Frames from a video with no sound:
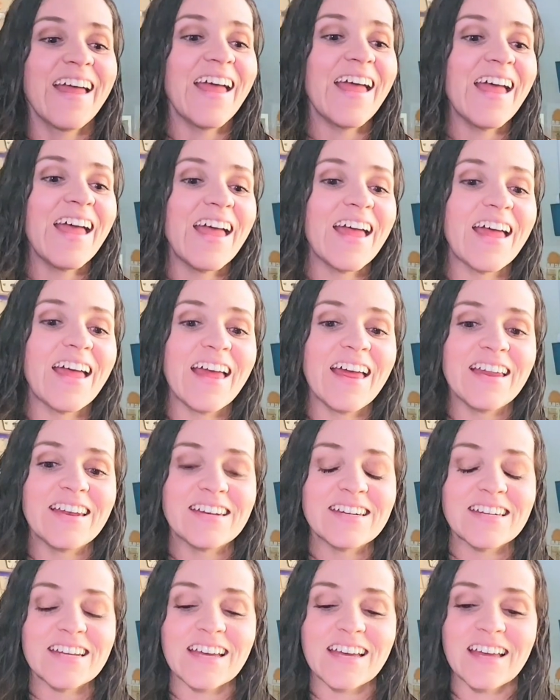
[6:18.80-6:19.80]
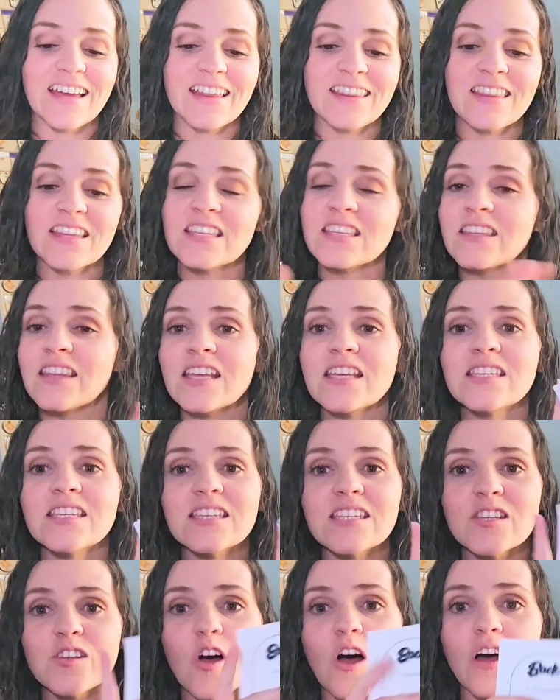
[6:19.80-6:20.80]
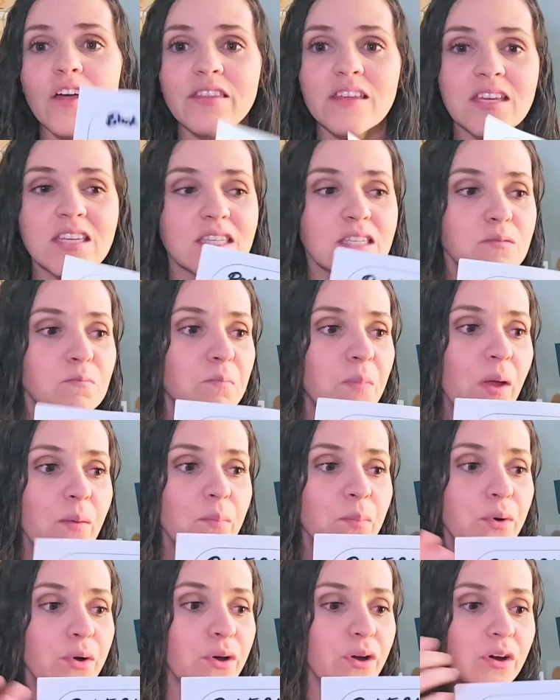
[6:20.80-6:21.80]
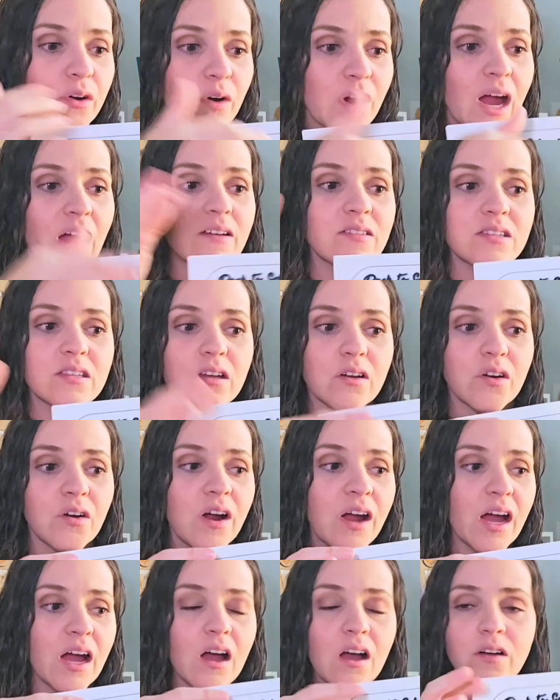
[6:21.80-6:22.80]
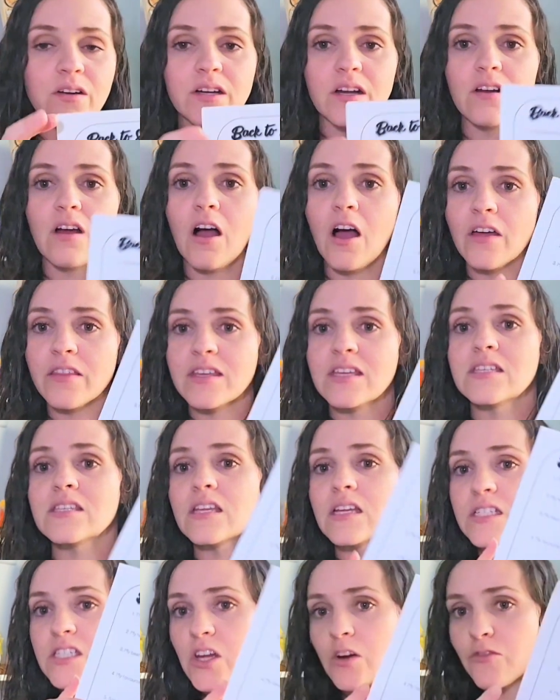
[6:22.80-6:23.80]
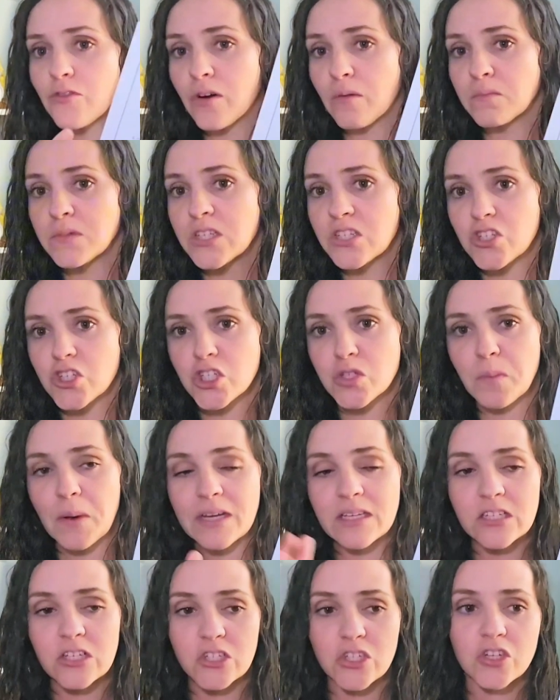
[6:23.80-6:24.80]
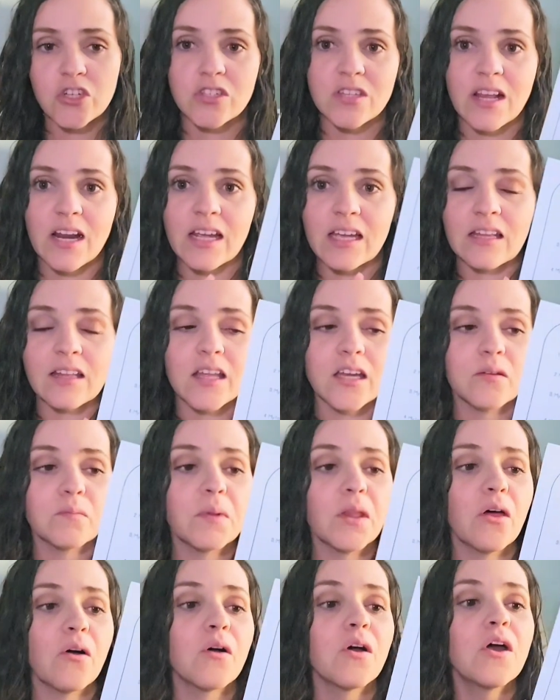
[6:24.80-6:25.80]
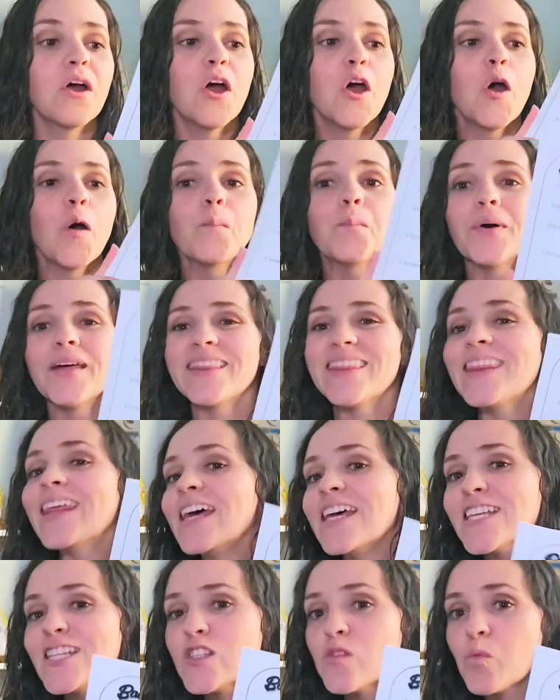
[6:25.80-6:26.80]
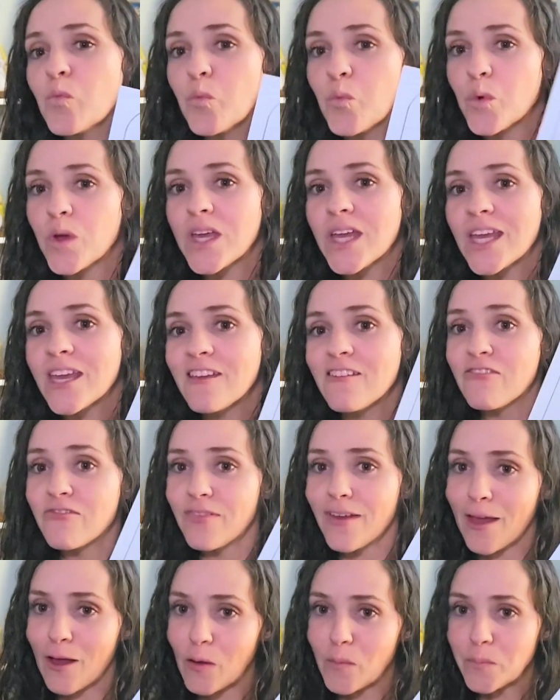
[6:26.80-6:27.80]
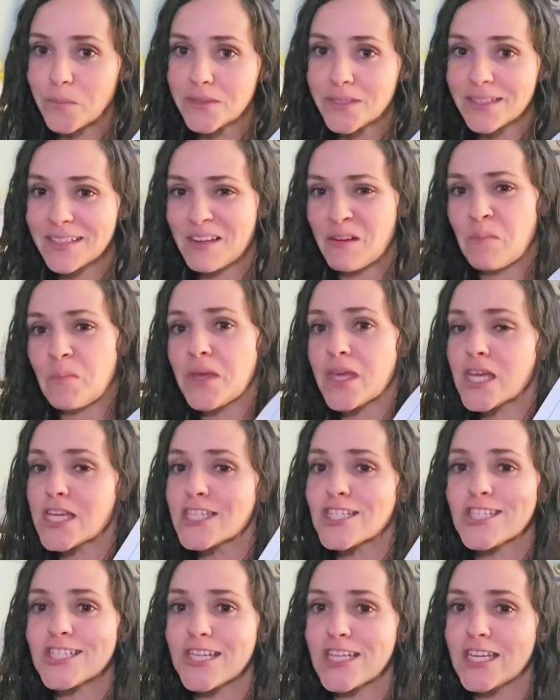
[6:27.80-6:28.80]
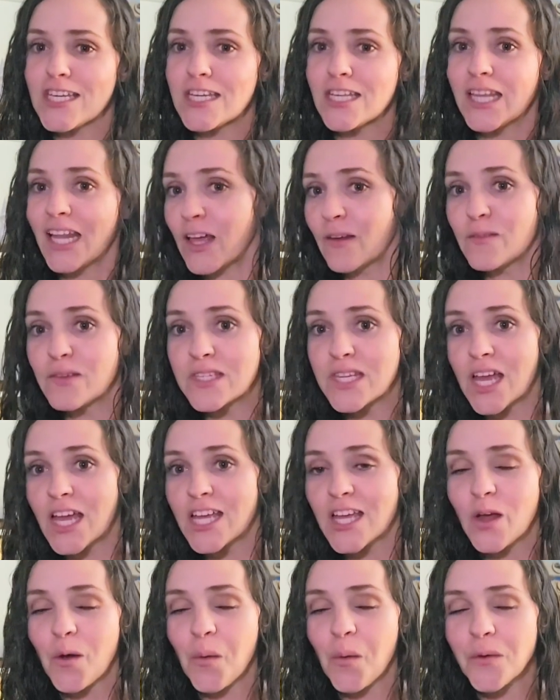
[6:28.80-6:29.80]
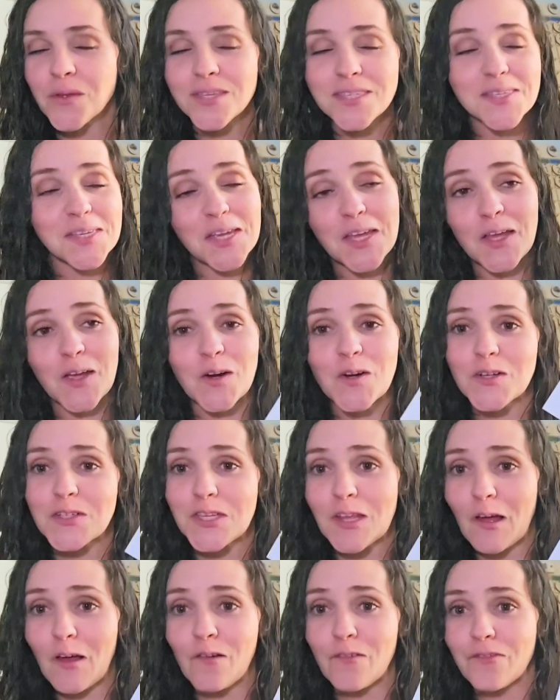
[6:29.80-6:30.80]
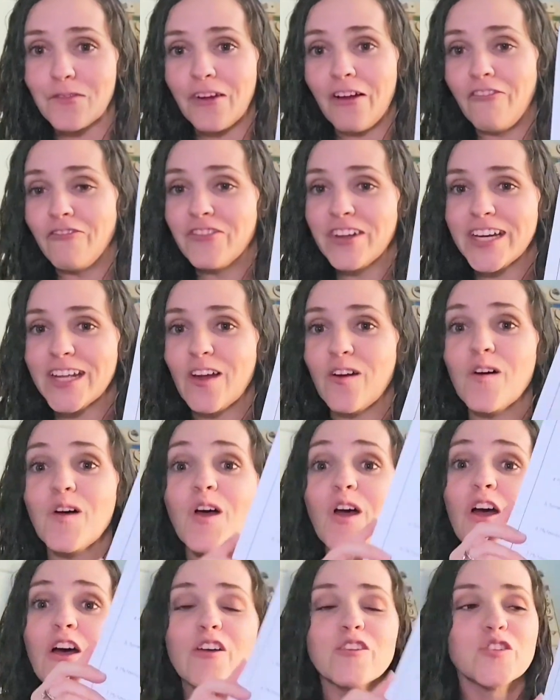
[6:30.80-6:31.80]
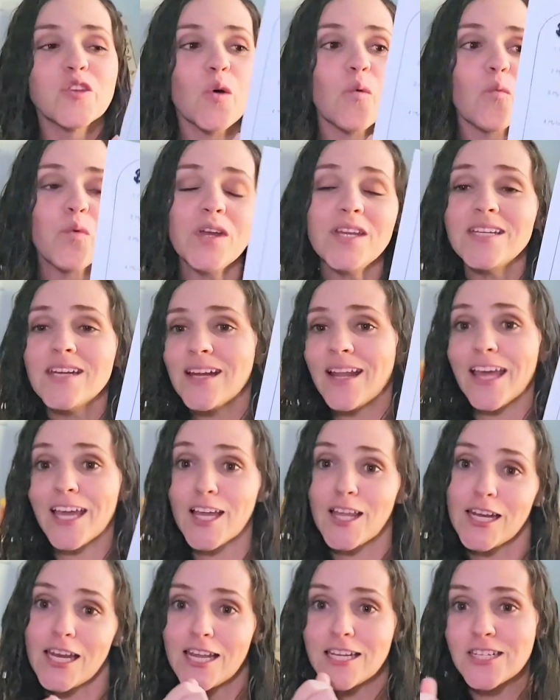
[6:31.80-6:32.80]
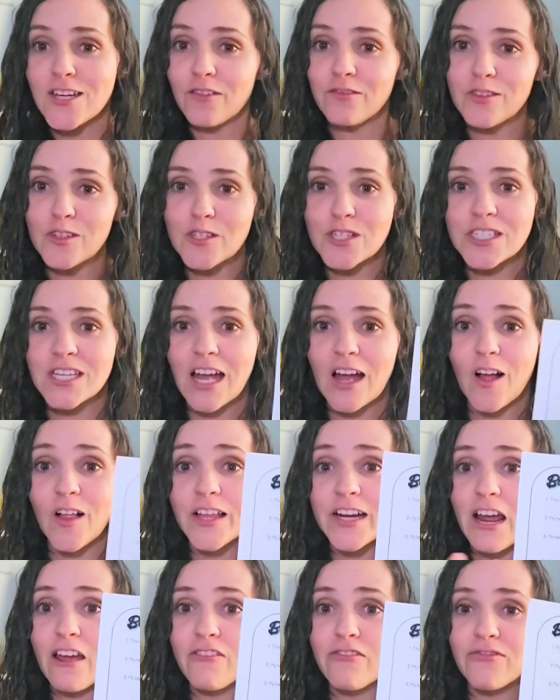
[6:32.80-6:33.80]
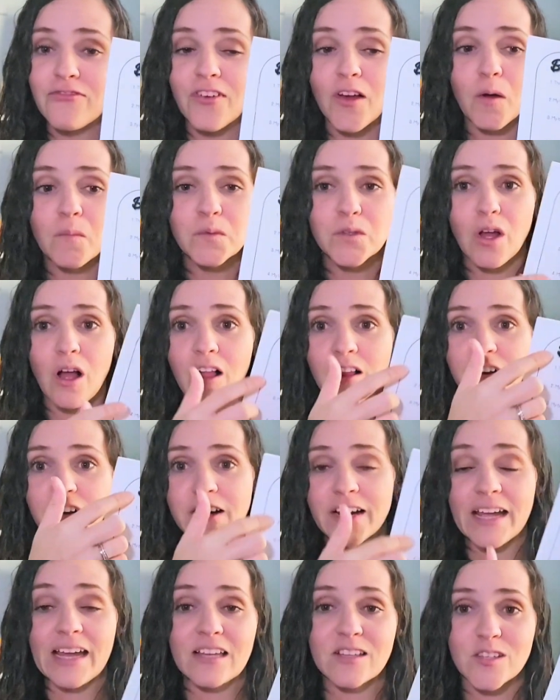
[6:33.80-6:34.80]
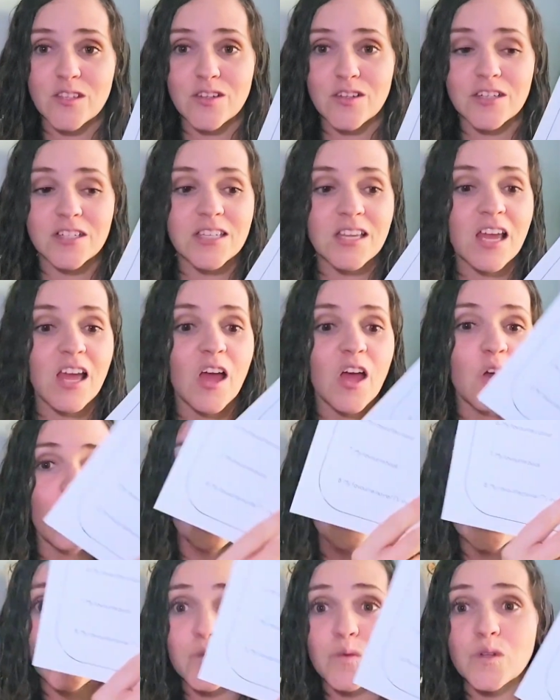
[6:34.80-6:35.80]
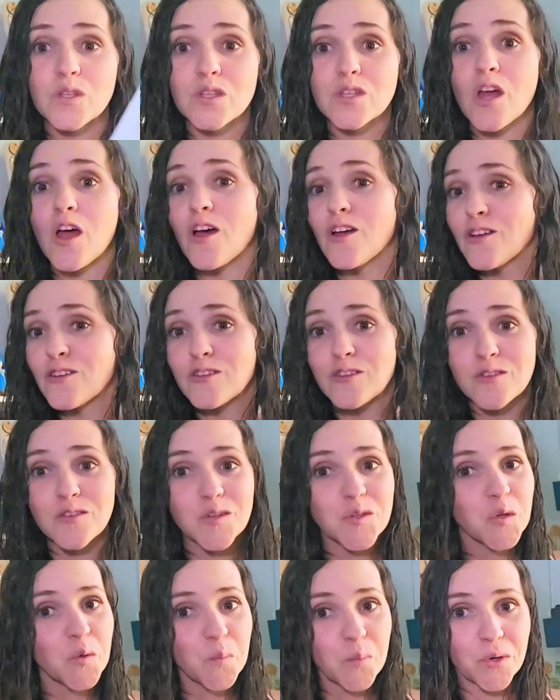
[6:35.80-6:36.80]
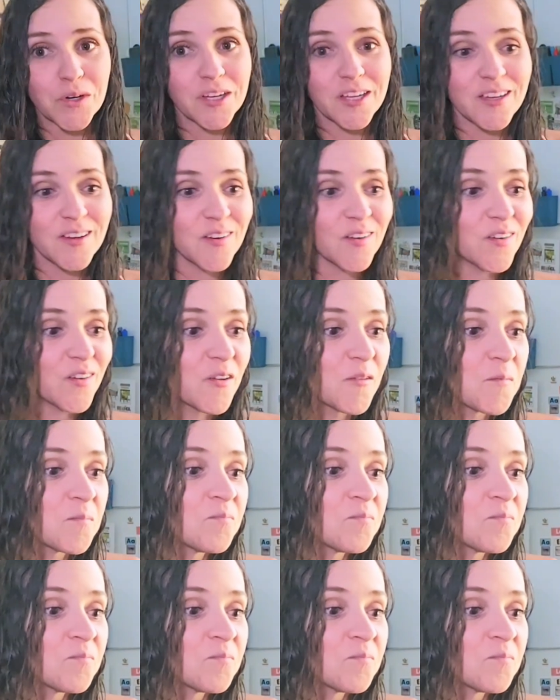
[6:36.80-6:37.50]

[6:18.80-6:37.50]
And this is all these paper crafts, the crown and all these things are from Teachers Pay Teachers that I can link below. But this we filmed because she loves seeing herself on video. So we did like an interview style and I filmed all her answers, which was super cute.